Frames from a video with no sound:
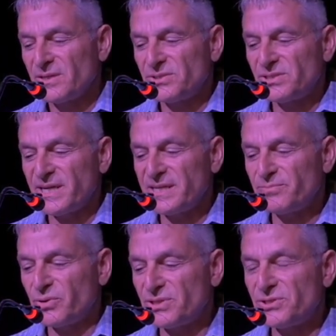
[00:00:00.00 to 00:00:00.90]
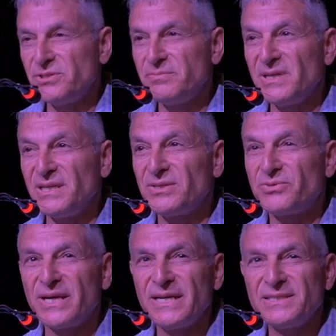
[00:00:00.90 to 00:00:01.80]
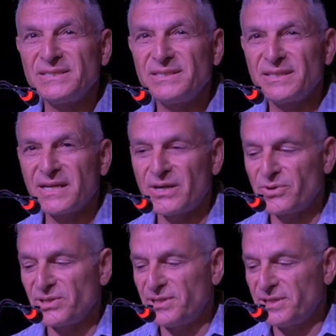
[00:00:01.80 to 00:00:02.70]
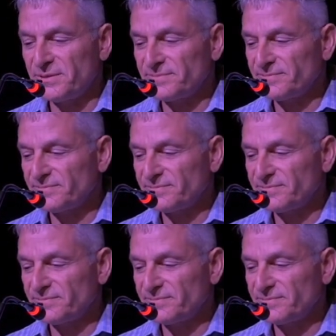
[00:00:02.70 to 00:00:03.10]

to 10.2 million rand in the current year.